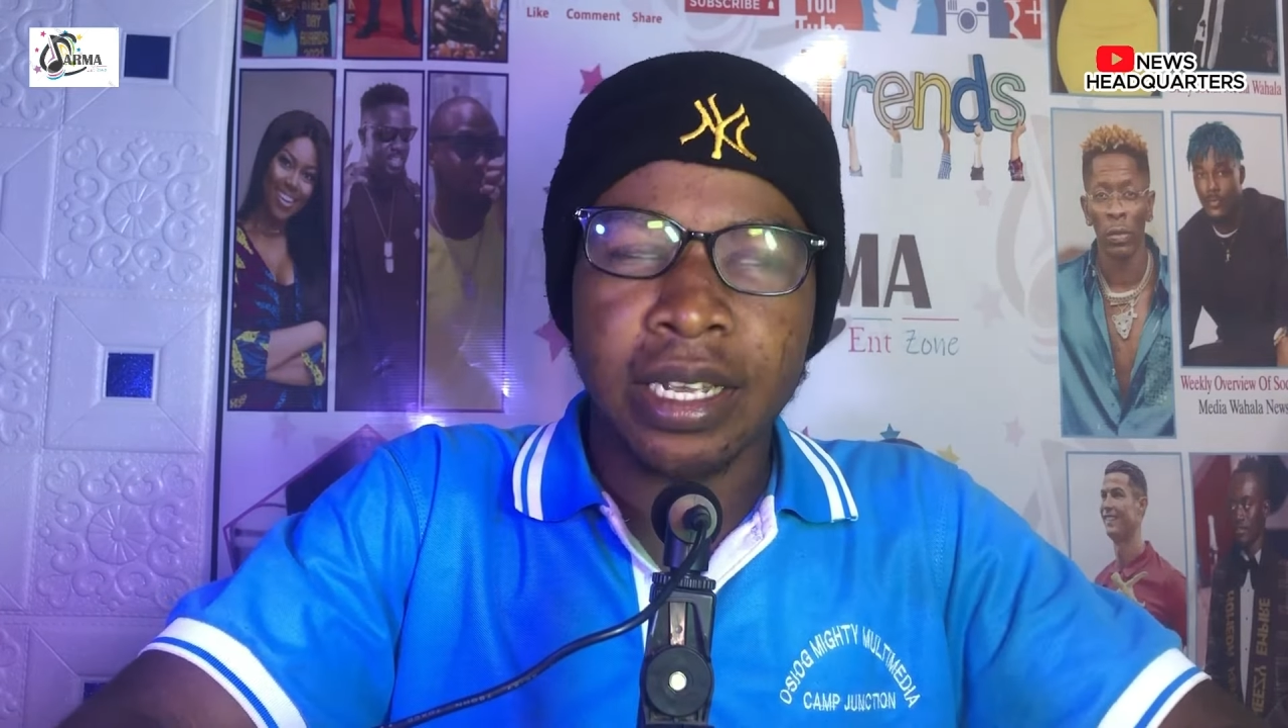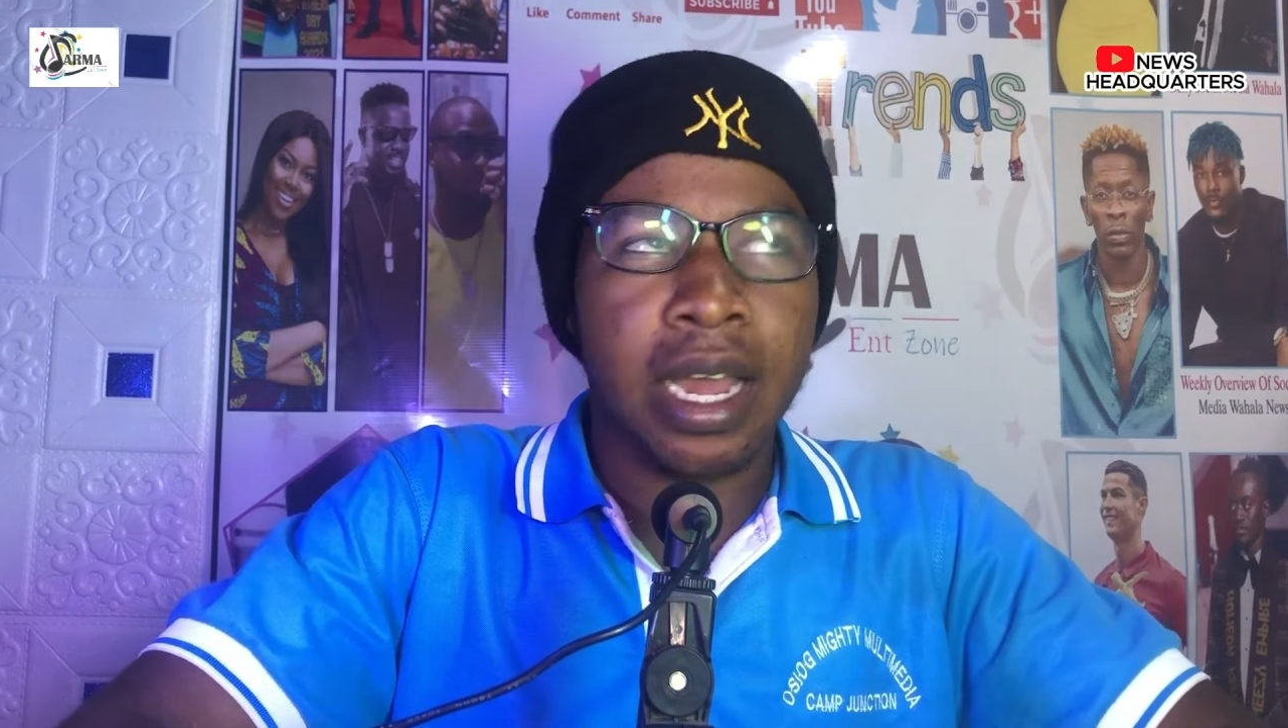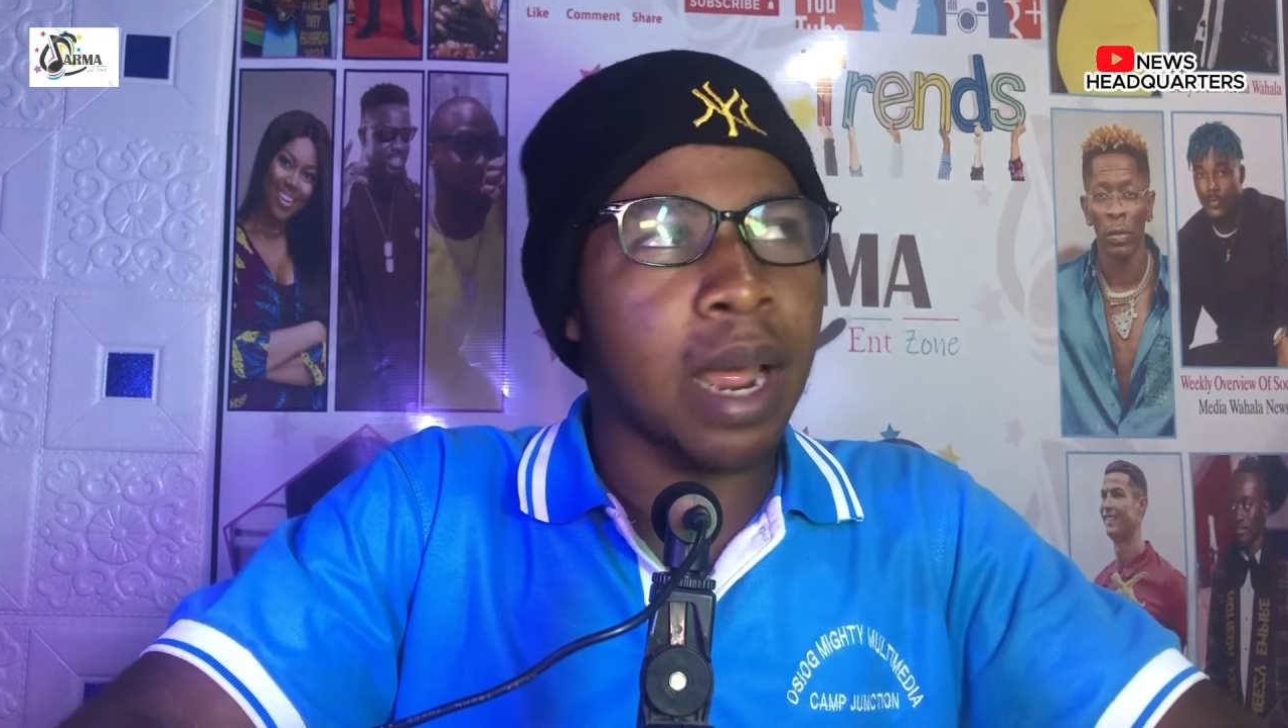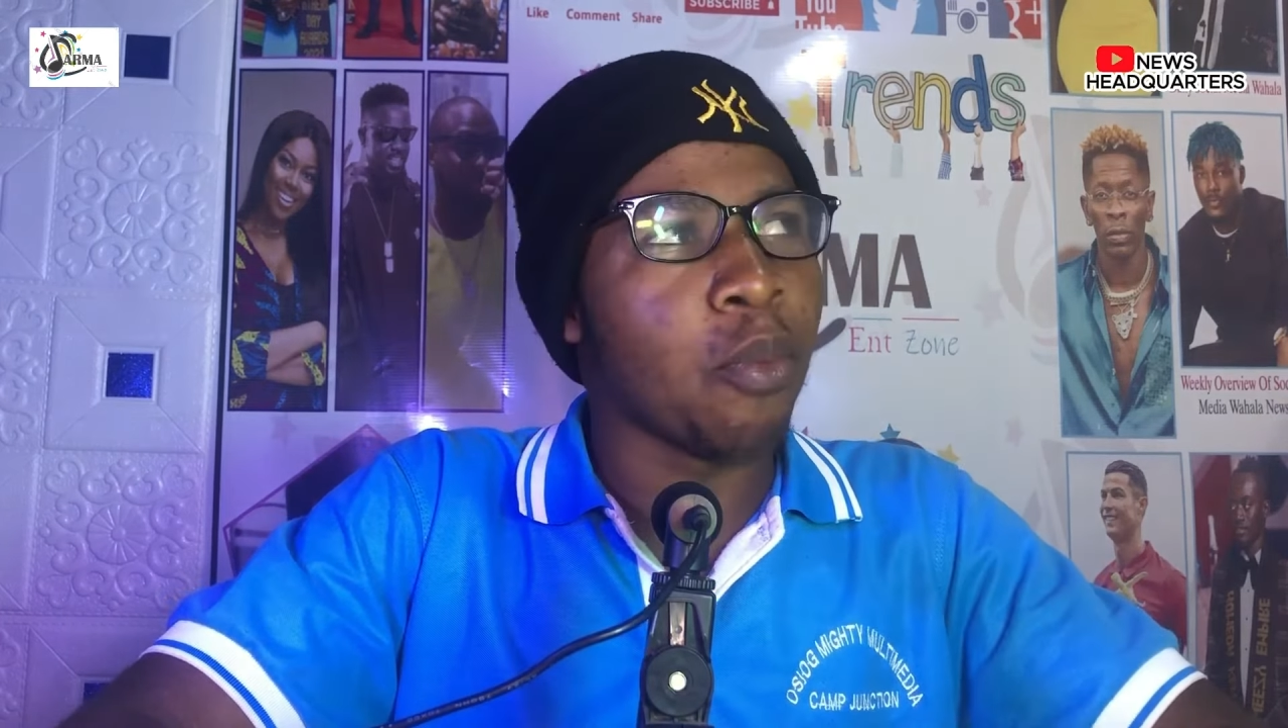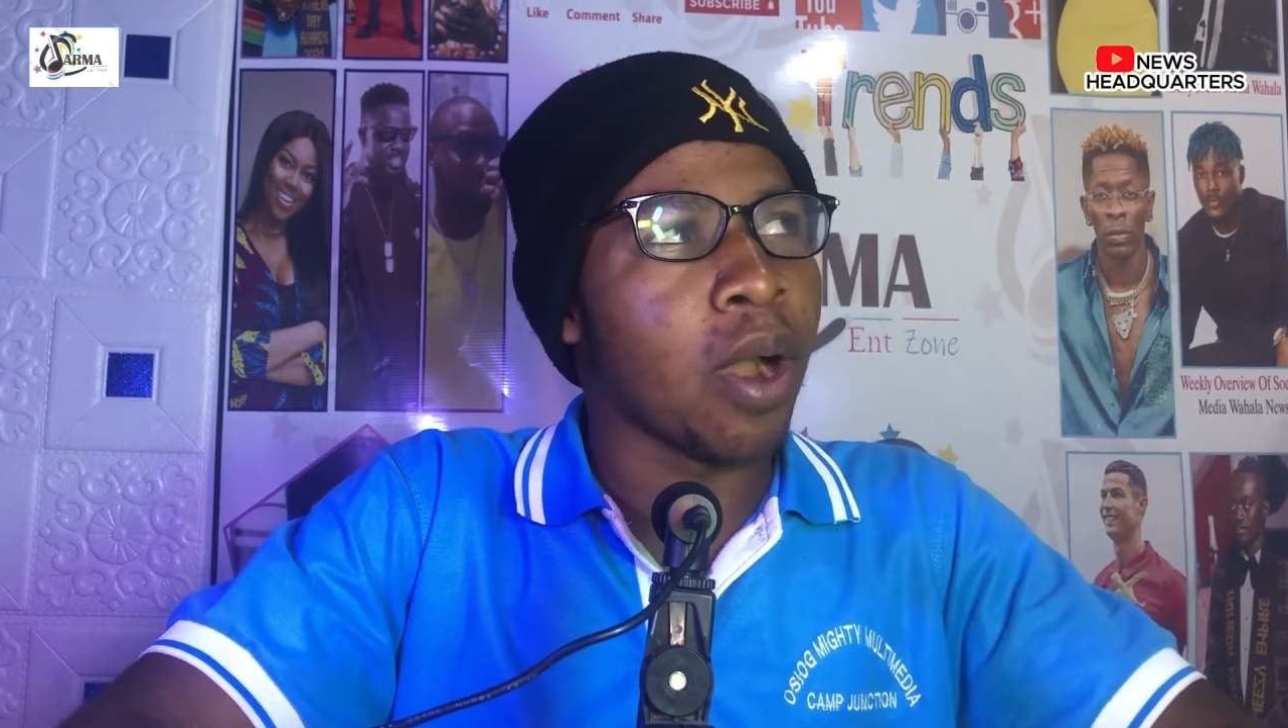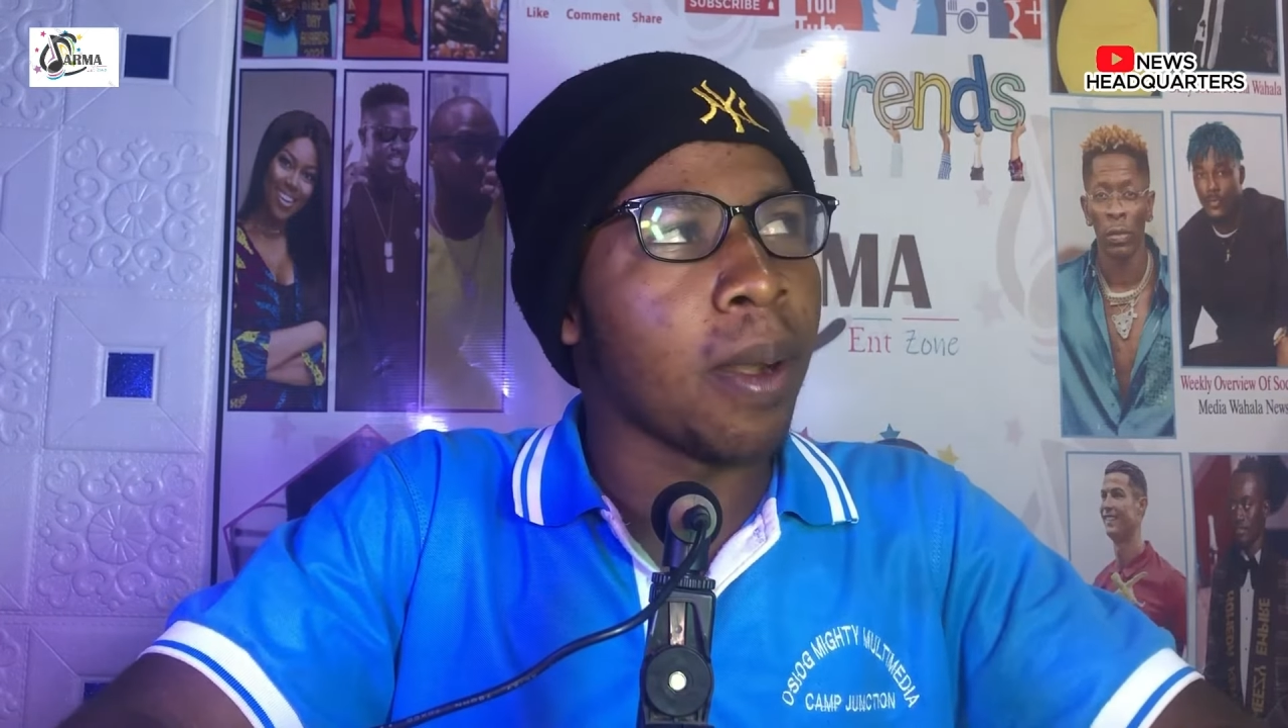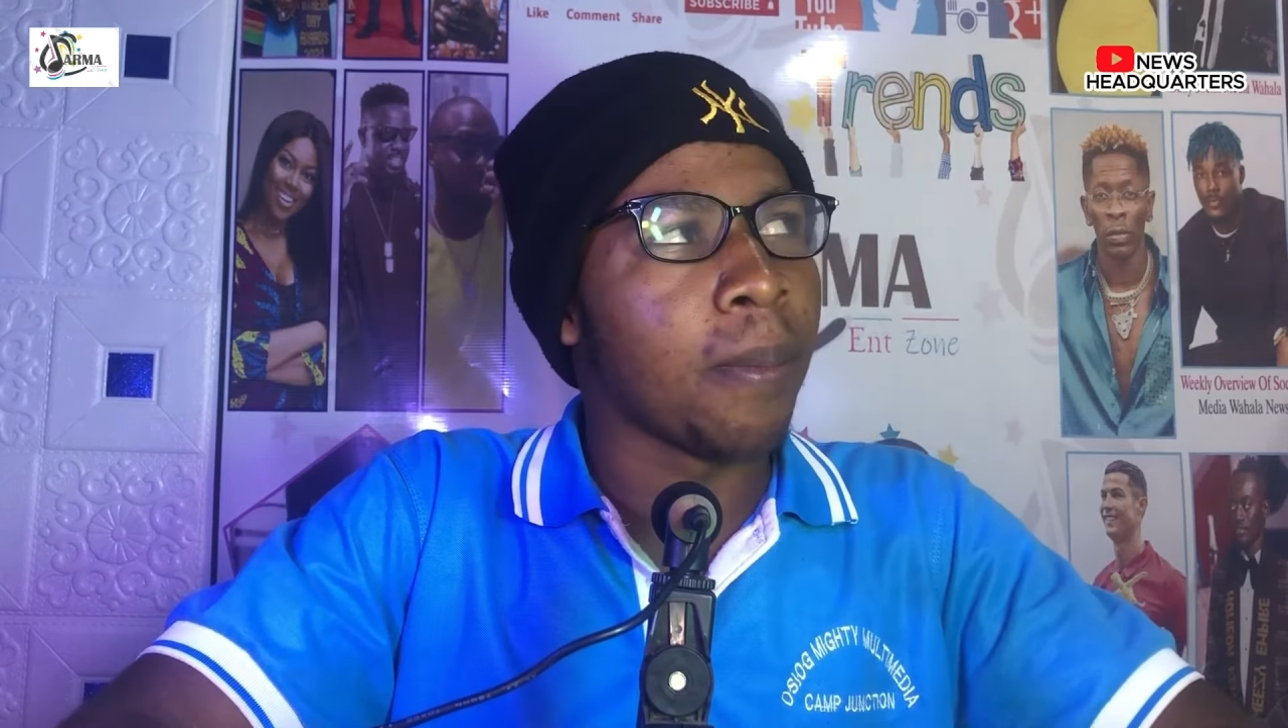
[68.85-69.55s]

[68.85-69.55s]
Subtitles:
Anambra,